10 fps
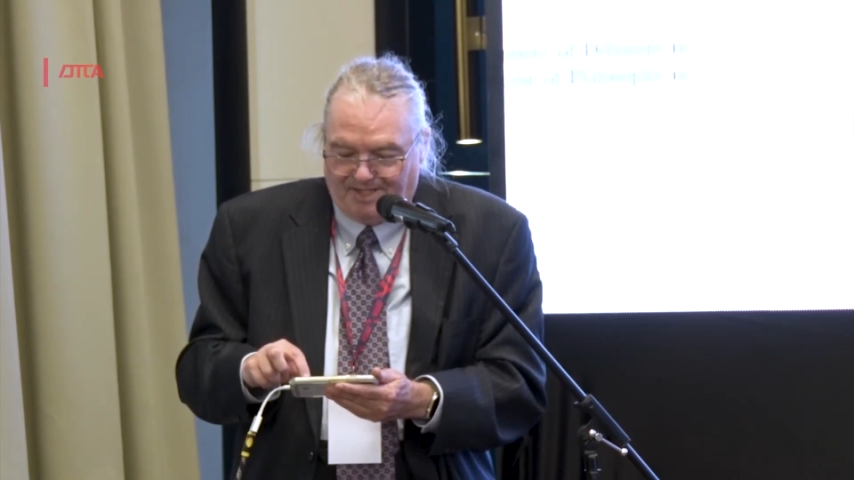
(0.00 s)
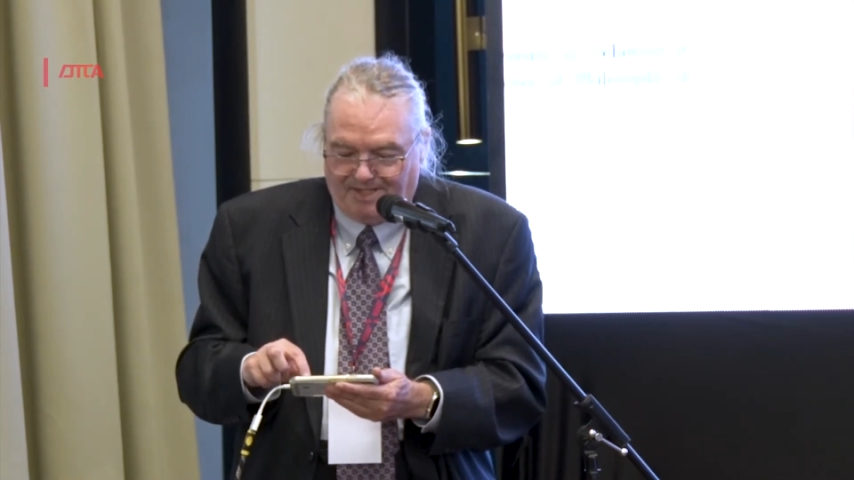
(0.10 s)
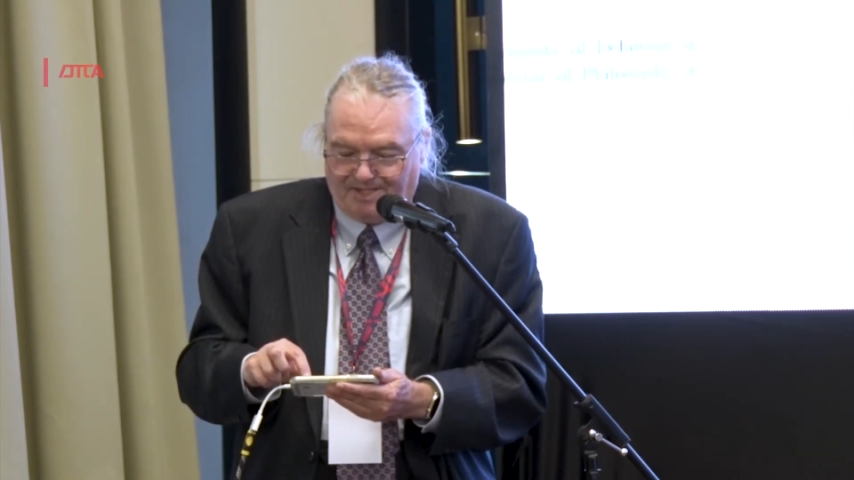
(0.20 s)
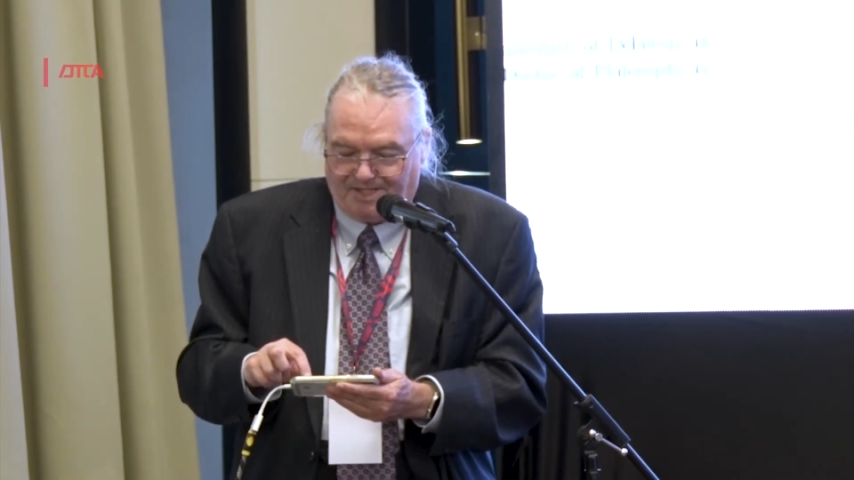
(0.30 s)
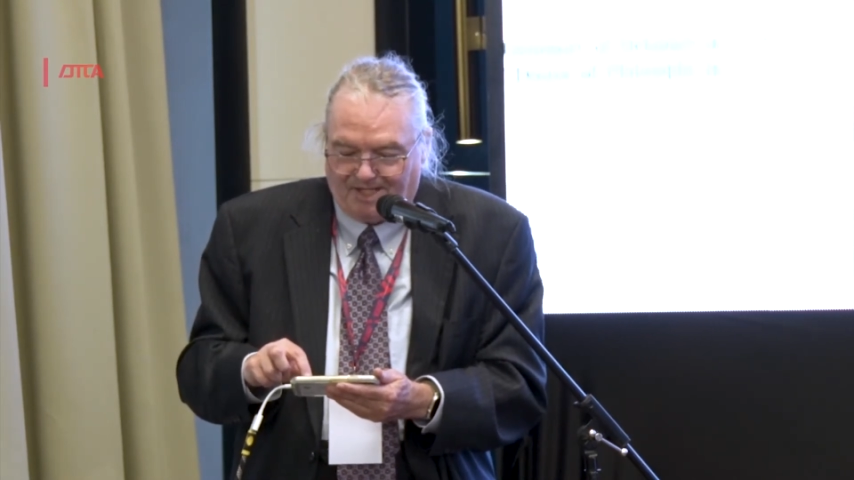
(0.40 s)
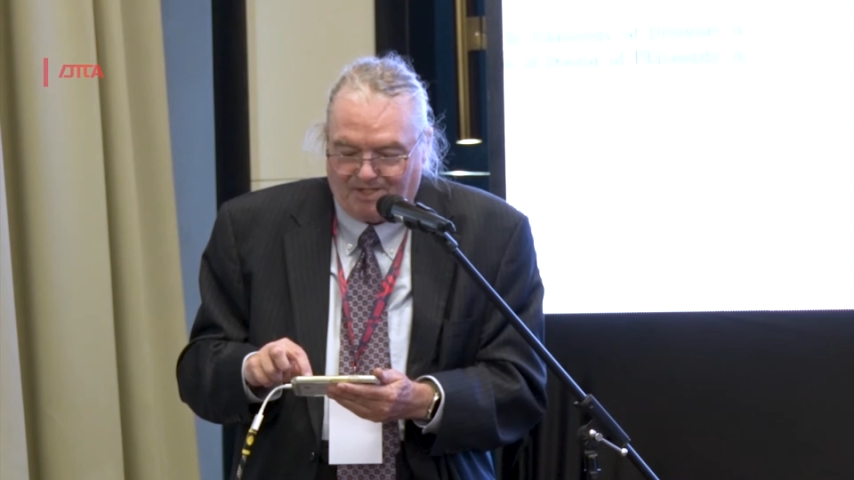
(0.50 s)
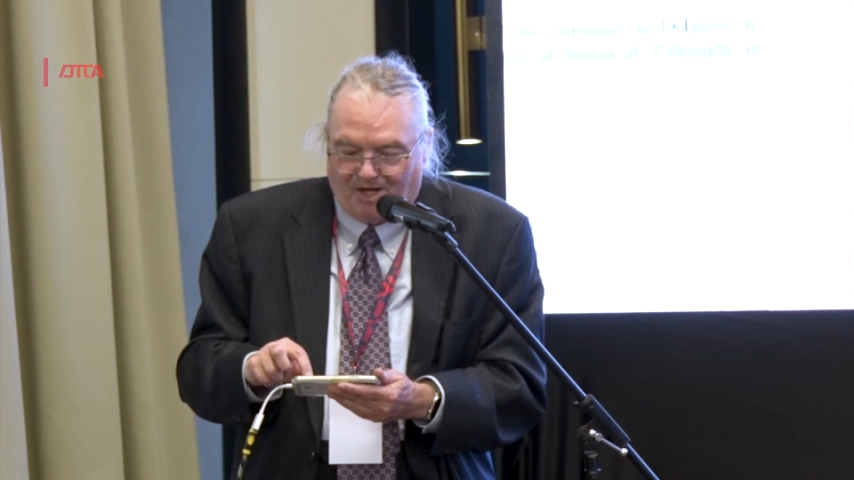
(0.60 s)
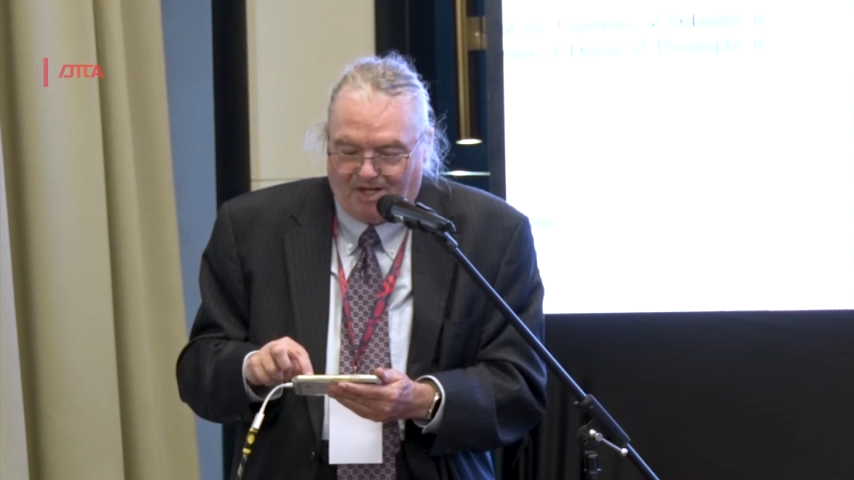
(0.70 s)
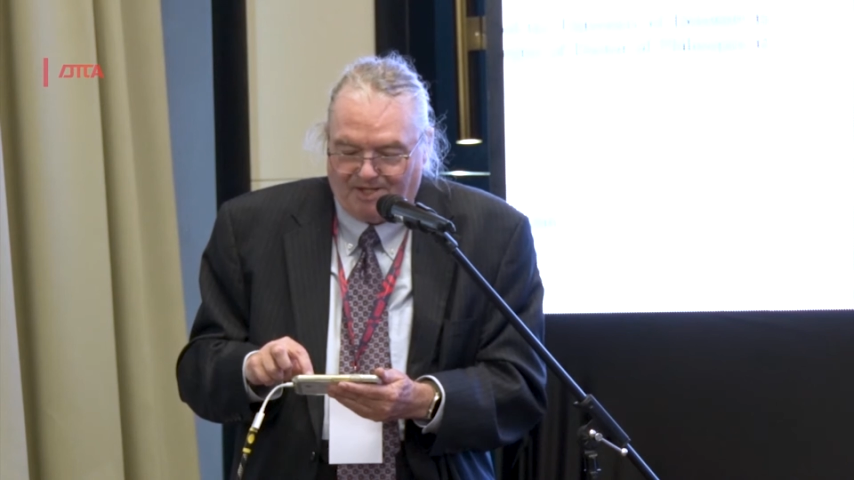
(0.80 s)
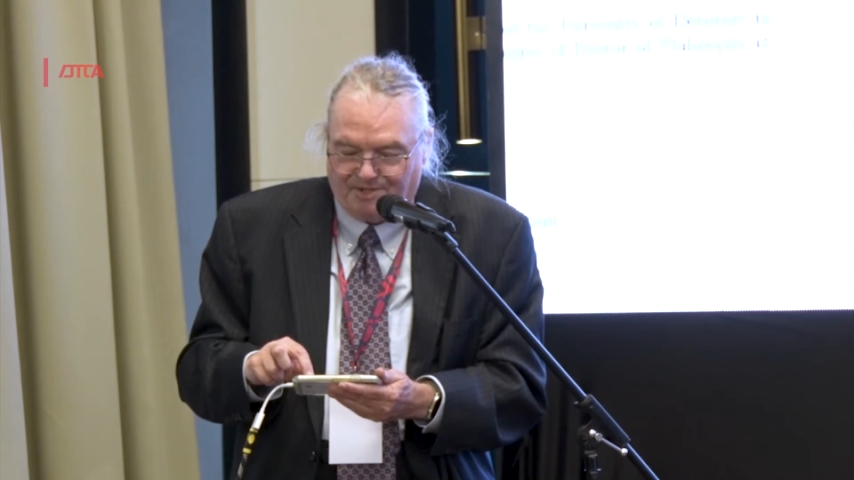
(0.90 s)
in his
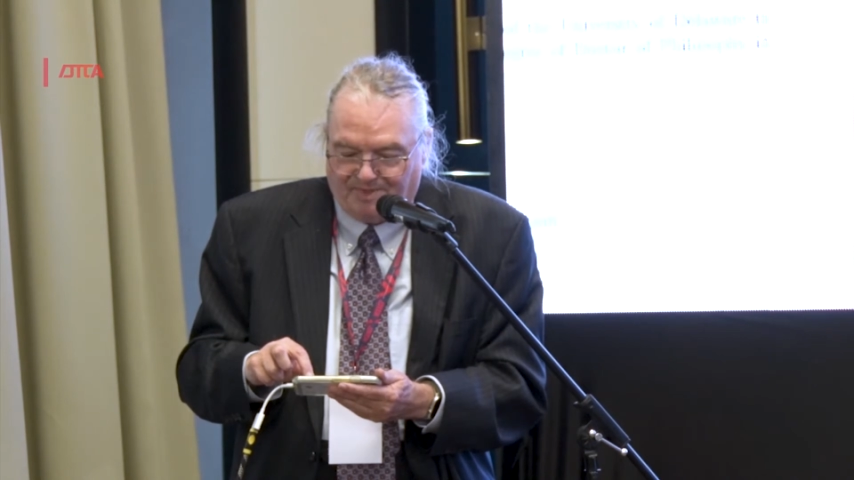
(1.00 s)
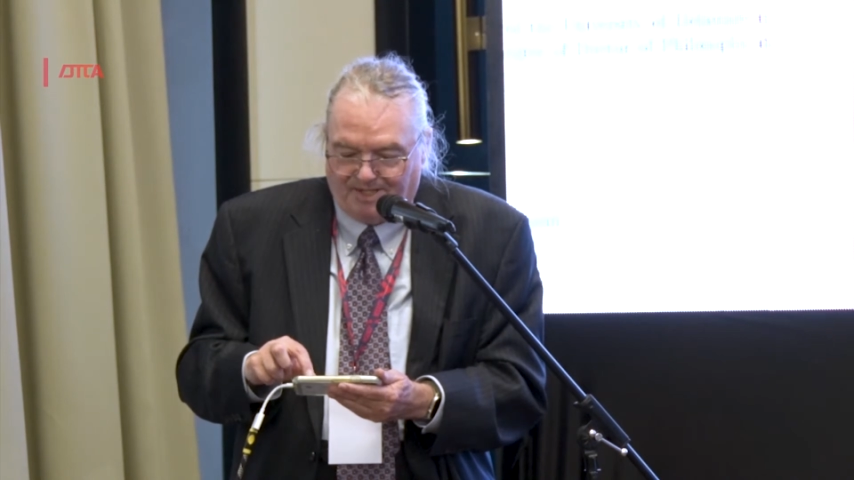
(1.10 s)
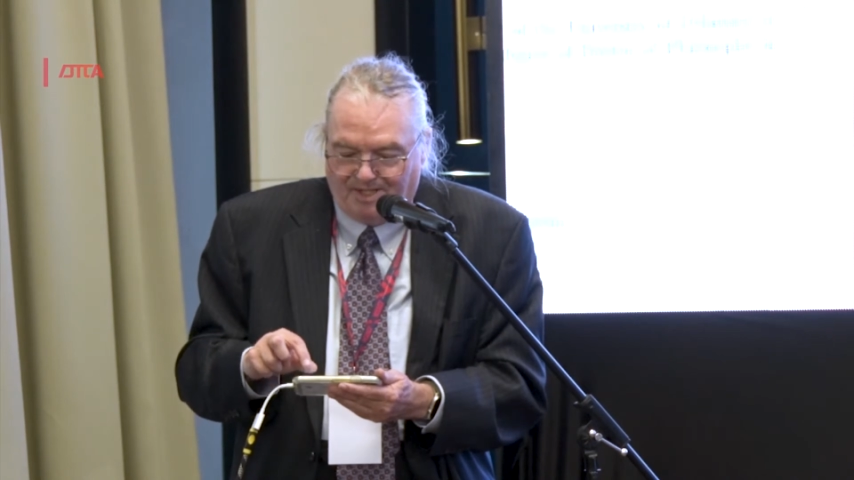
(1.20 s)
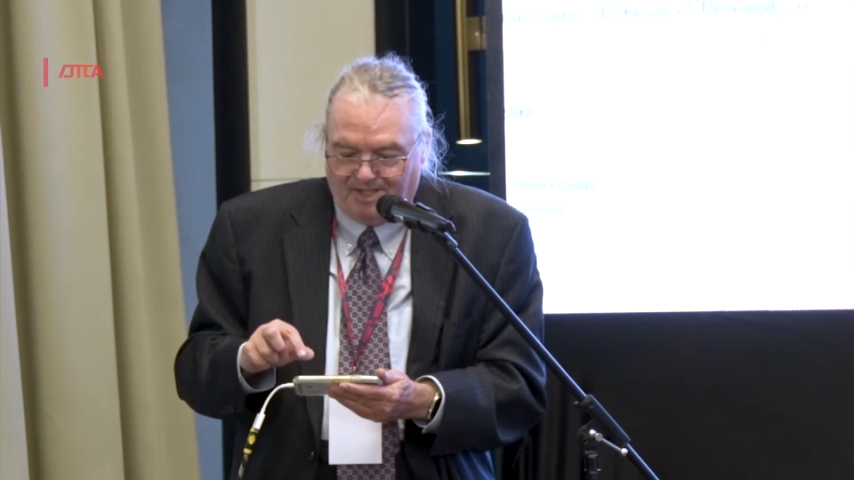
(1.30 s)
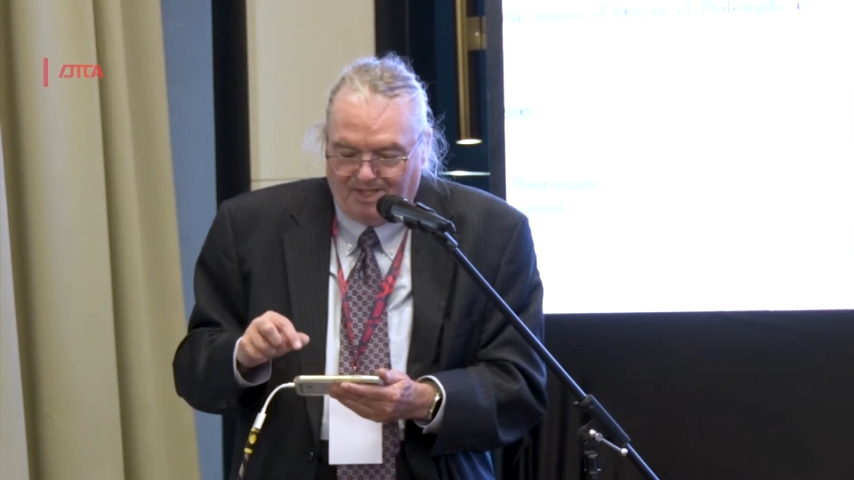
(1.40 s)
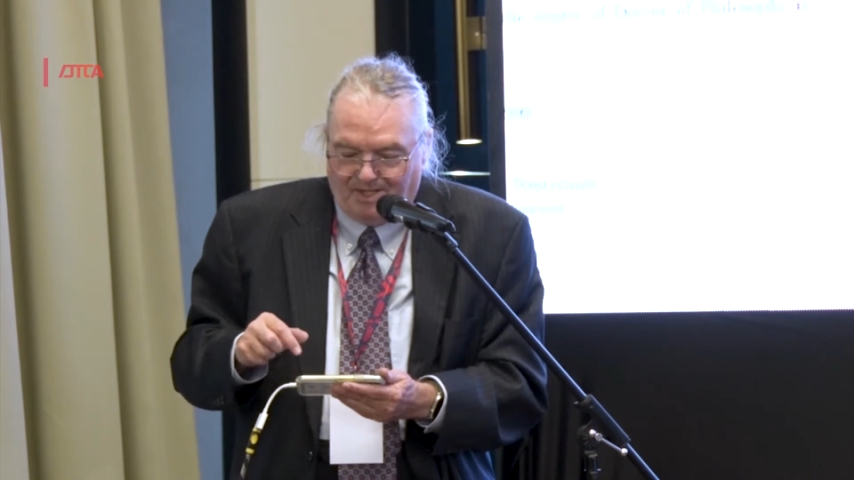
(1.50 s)
acknowledgement,